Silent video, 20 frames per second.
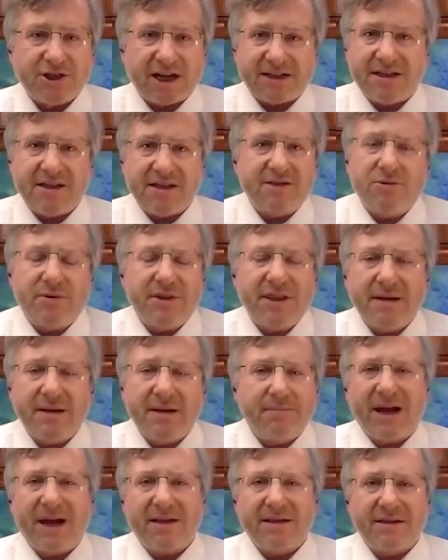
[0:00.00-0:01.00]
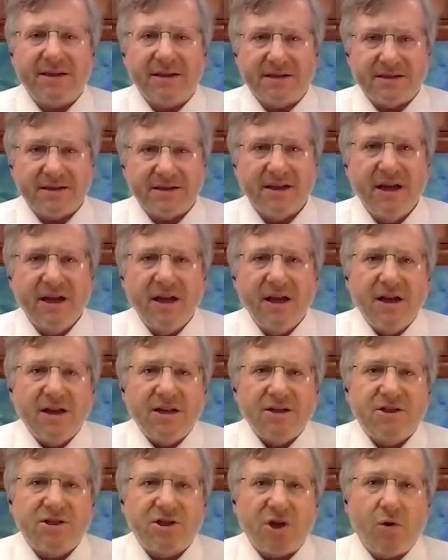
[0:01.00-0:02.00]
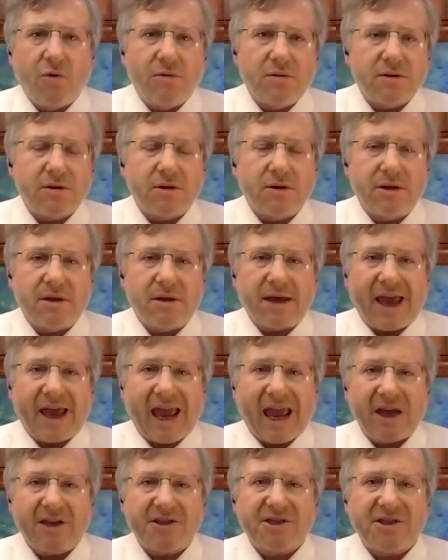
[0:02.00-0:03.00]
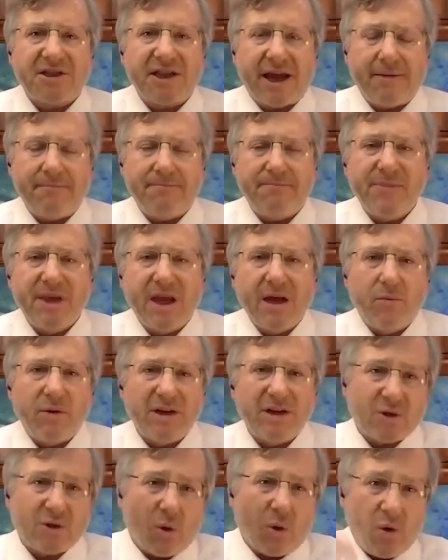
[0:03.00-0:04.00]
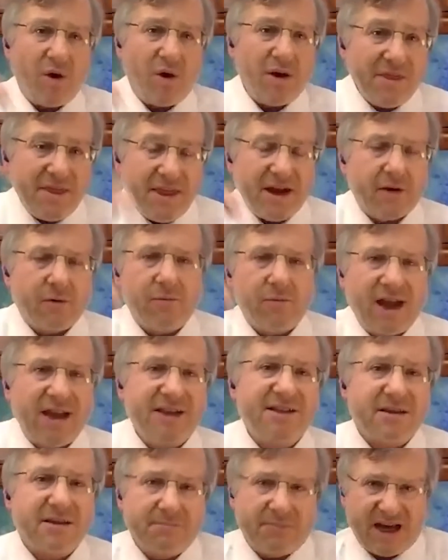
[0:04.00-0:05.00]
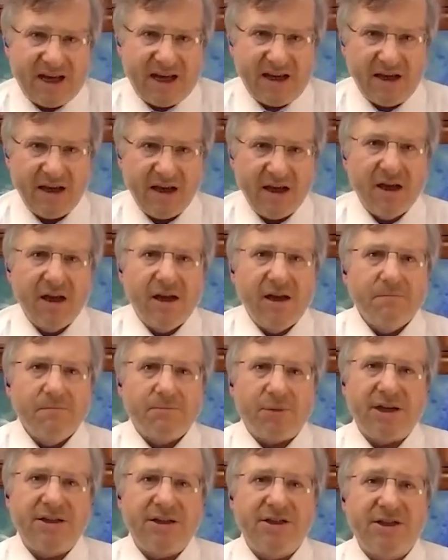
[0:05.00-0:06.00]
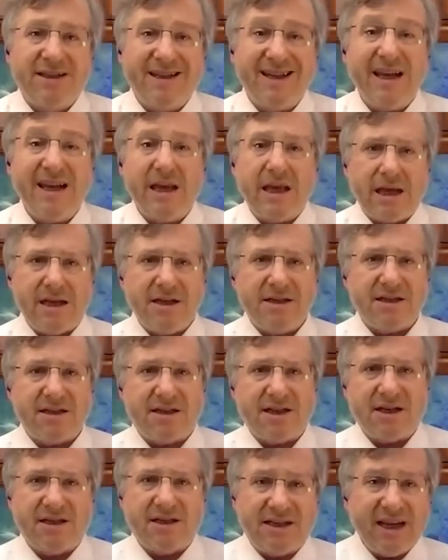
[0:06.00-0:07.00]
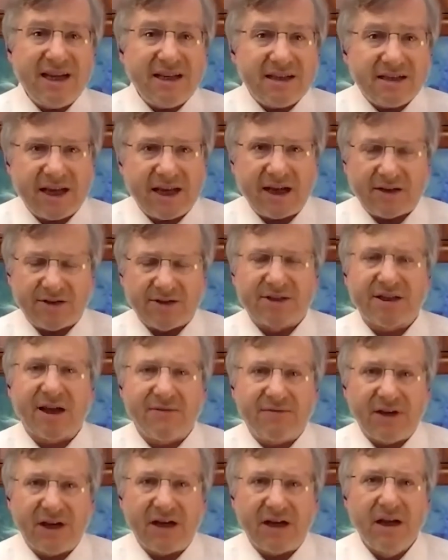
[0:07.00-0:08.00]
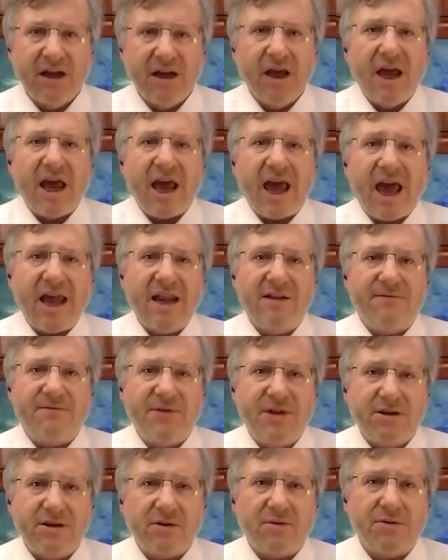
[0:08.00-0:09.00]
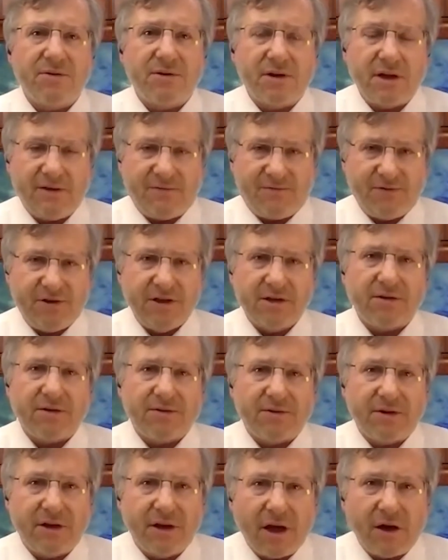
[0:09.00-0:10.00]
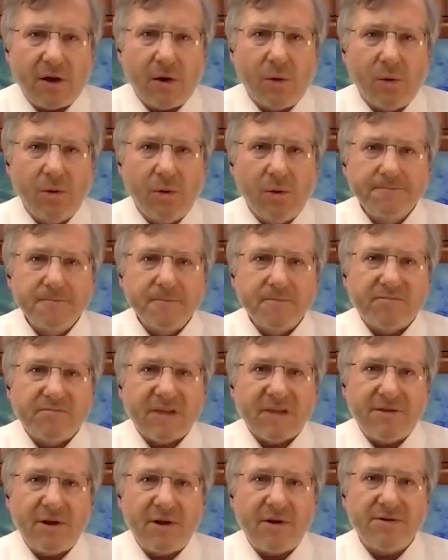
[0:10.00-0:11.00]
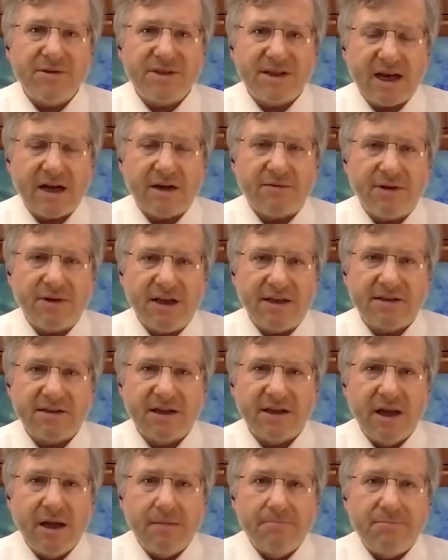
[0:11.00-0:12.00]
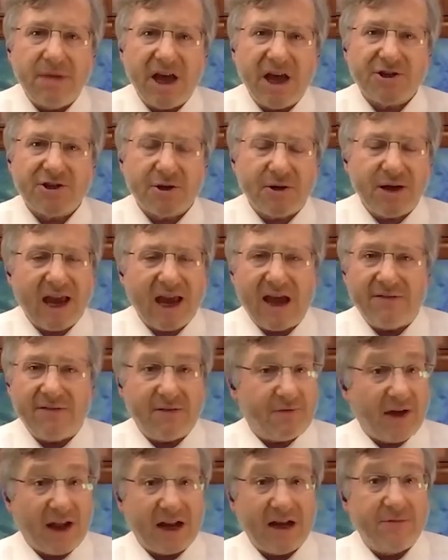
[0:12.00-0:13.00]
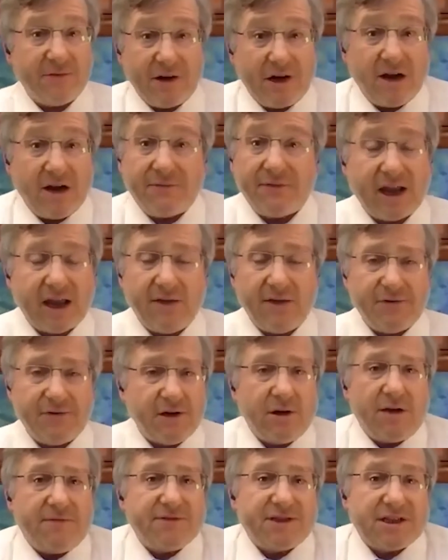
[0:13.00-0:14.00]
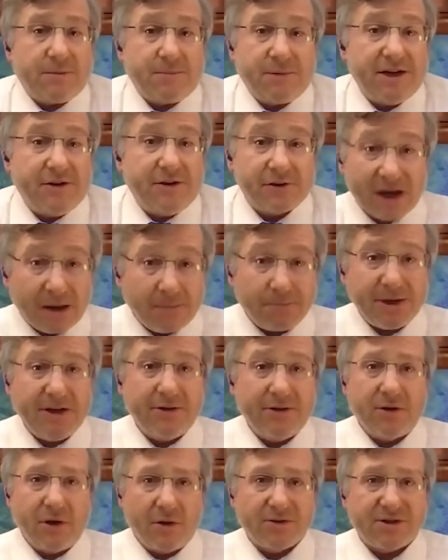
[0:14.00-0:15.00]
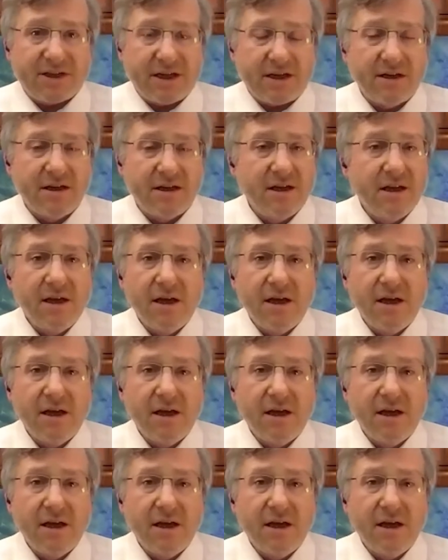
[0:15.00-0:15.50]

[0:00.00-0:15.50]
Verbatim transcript: checks. He doesn't know anything about this. So ask them what's on their resume, but dig into the details of it. And if you don't, if you don't know those areas, make sure you have. If, and if you don't have, if you don't have someone in your company who knows it,